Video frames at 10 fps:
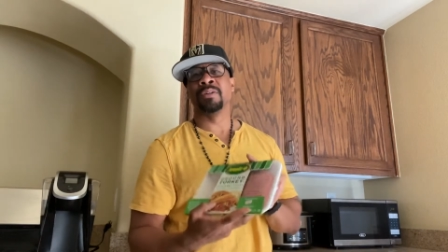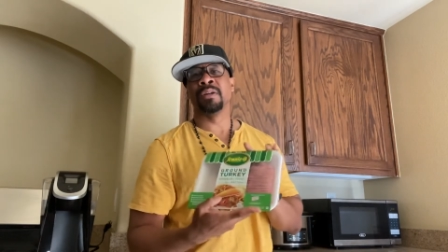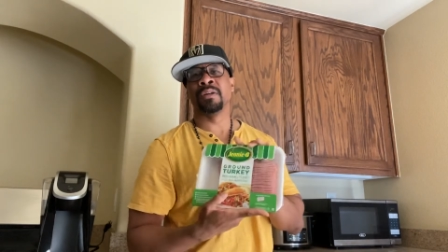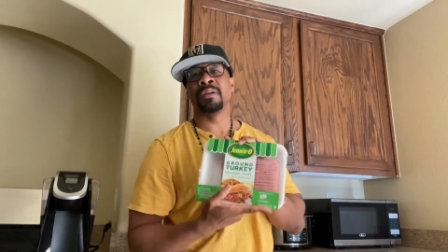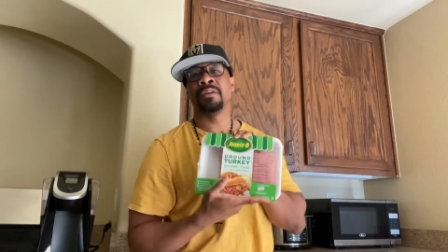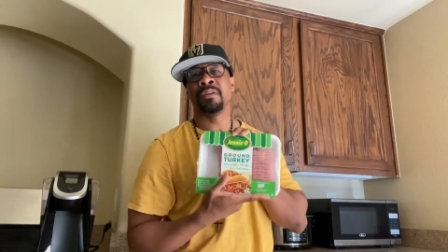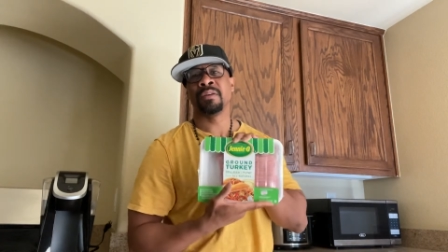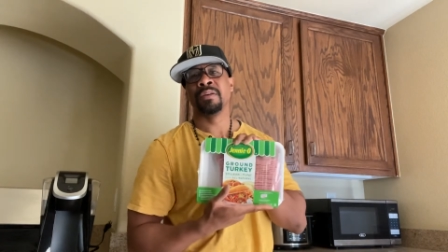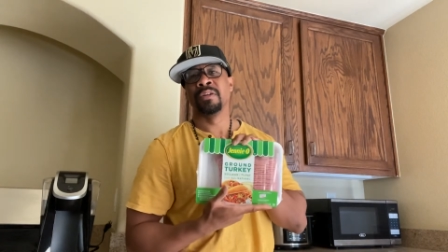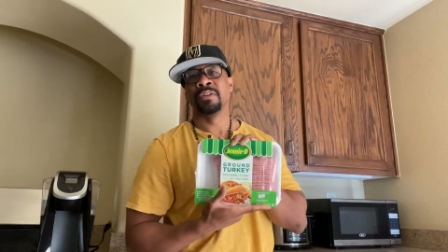of
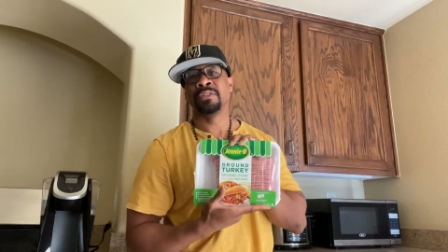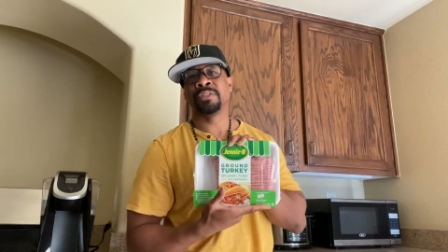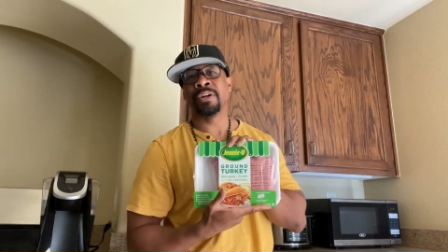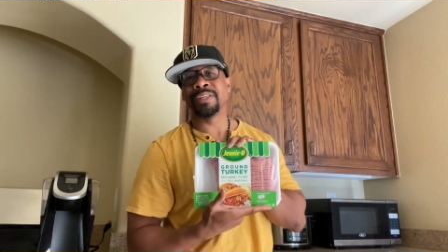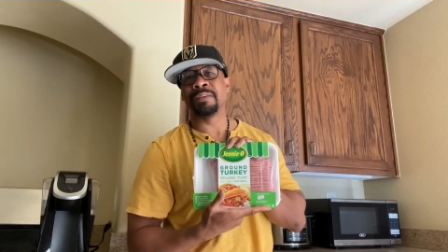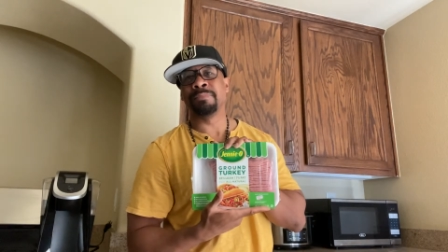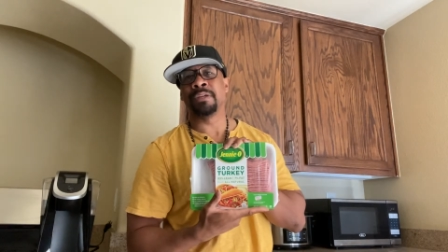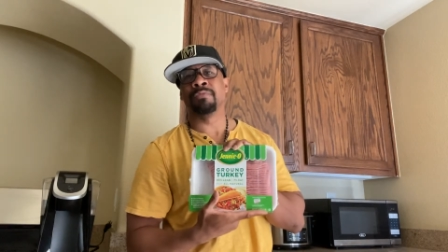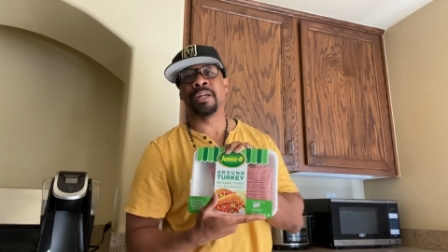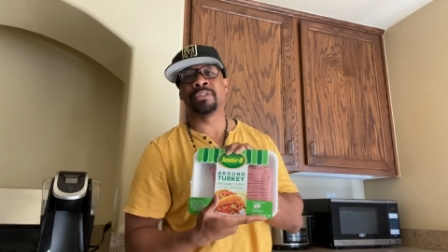turkey
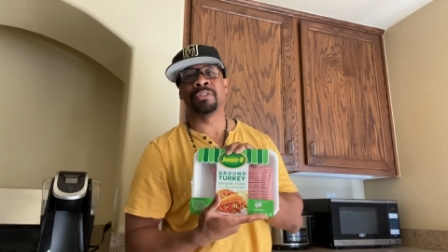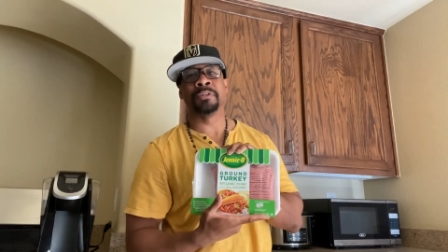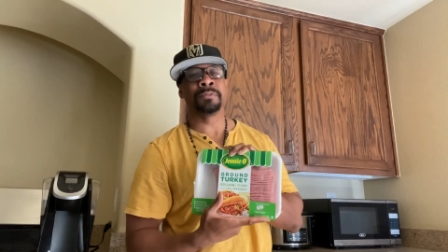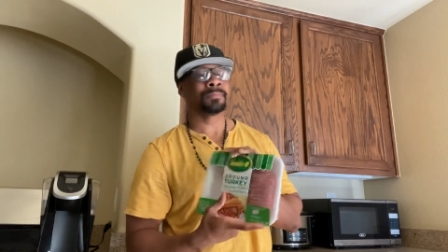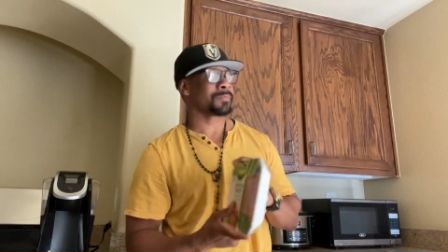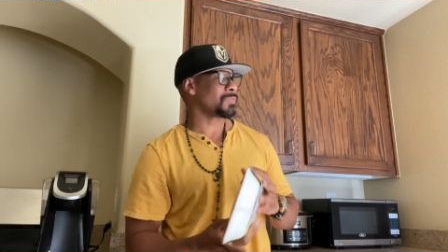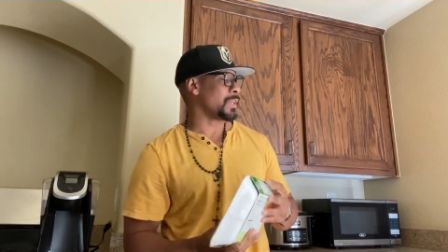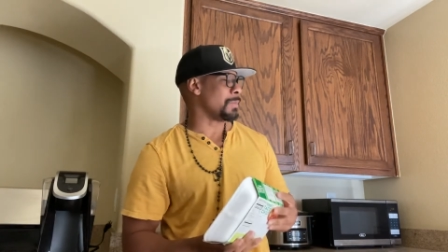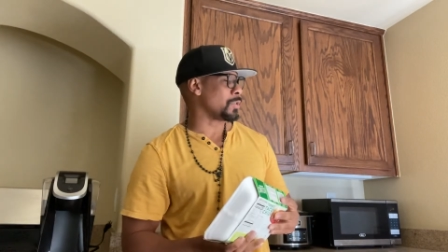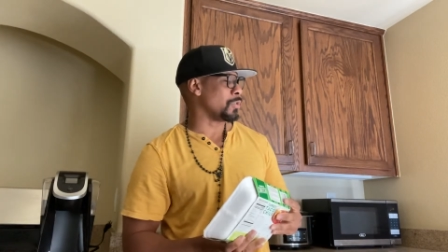meat right here
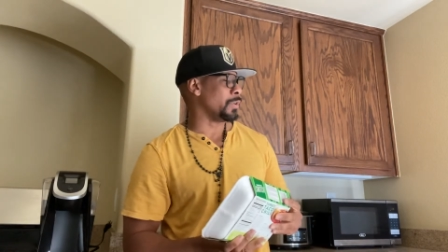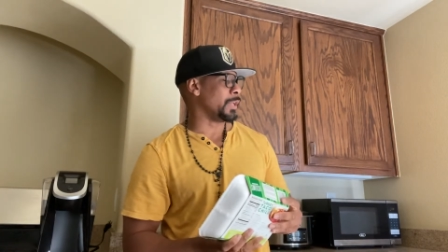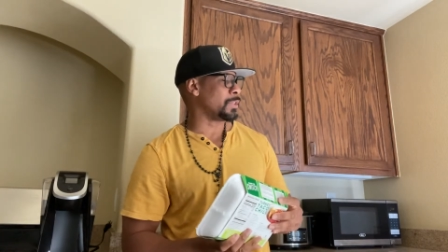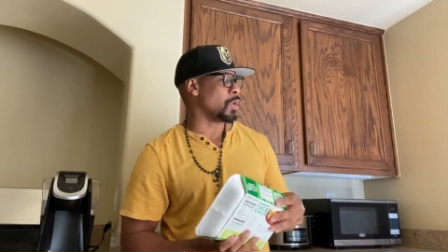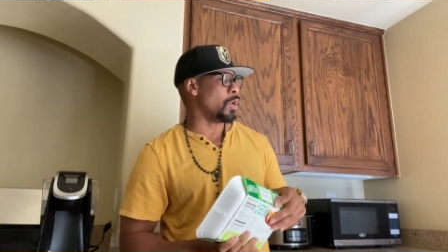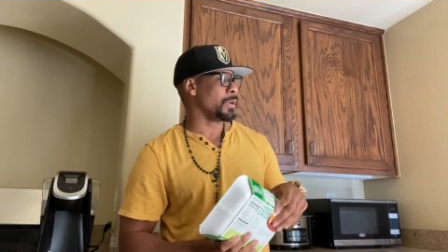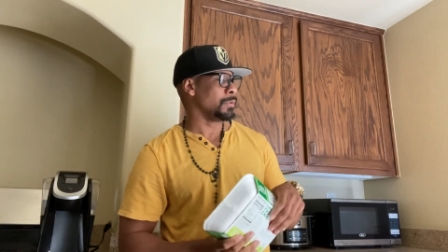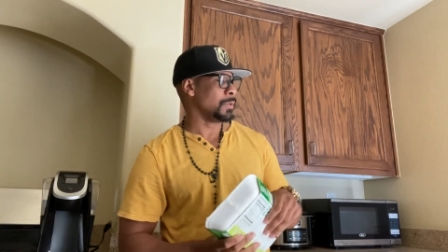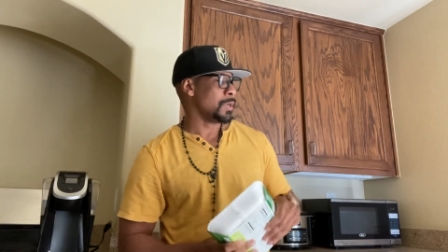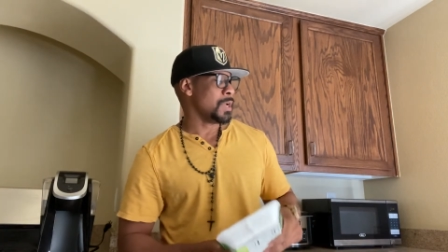that I'm currently
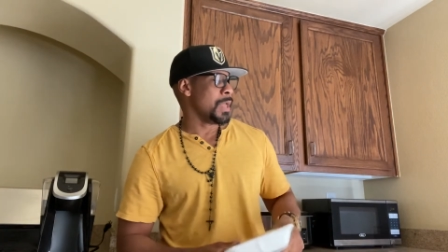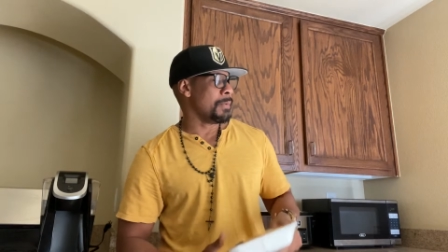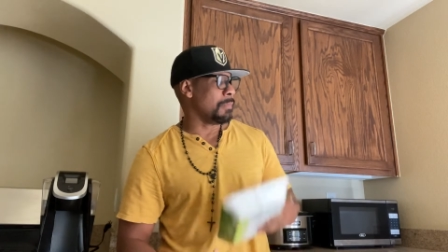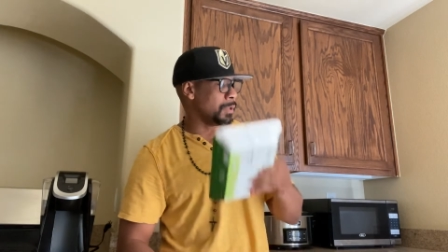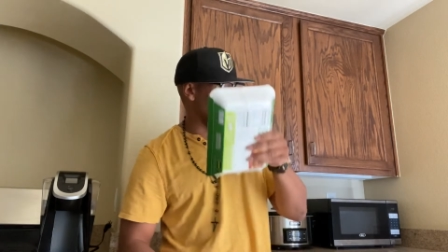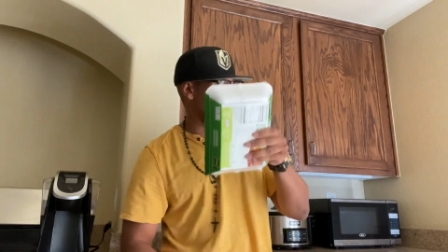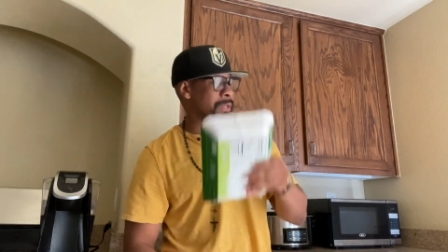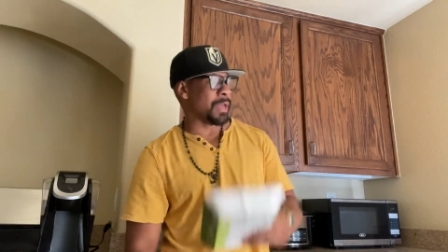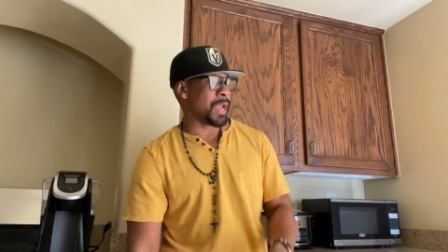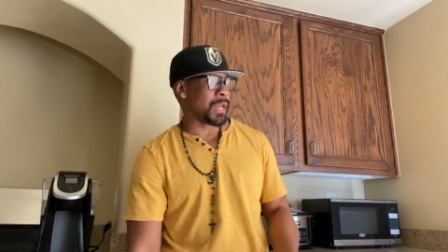thawing. Mother will be
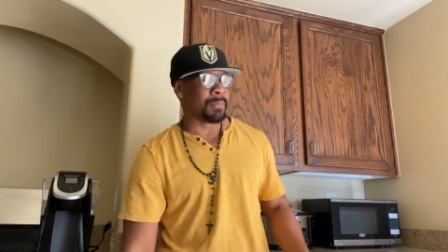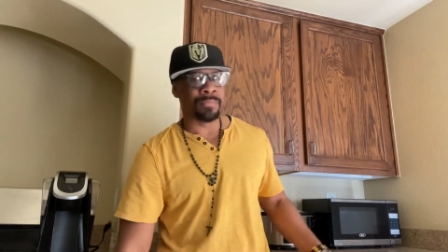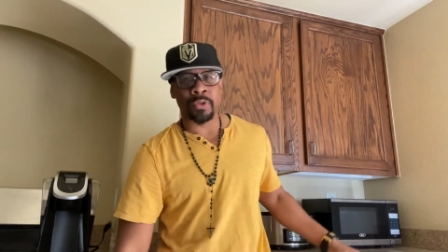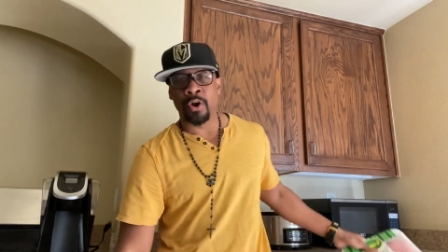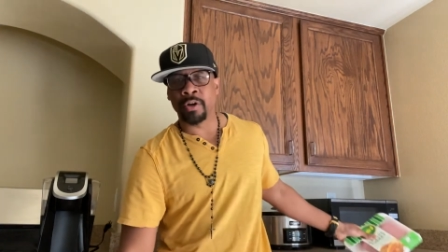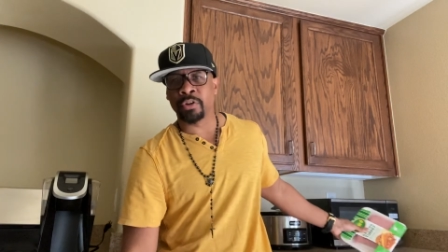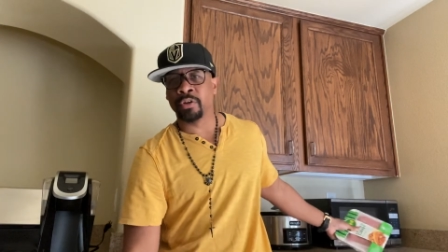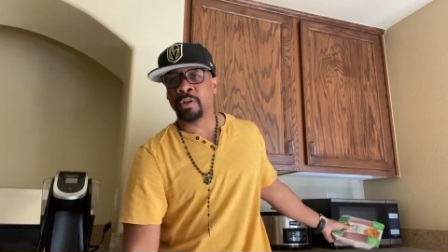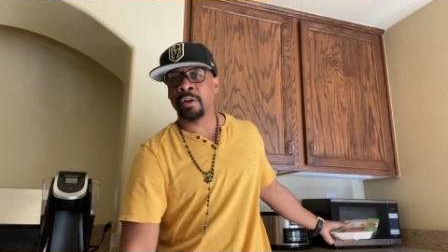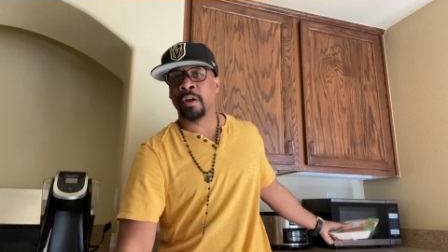glad I'm thawing it
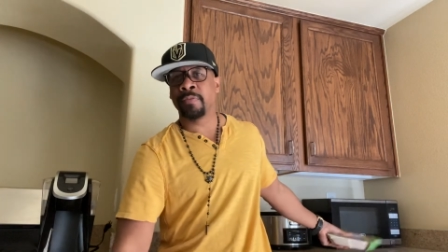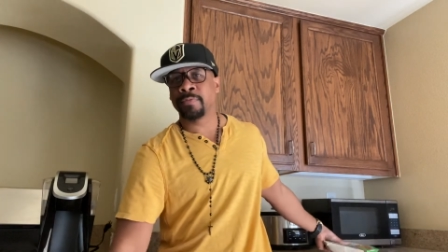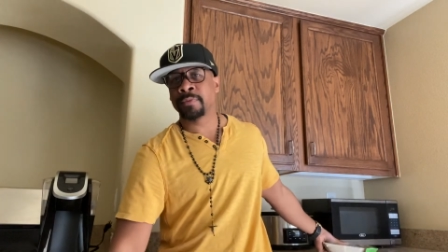early enough.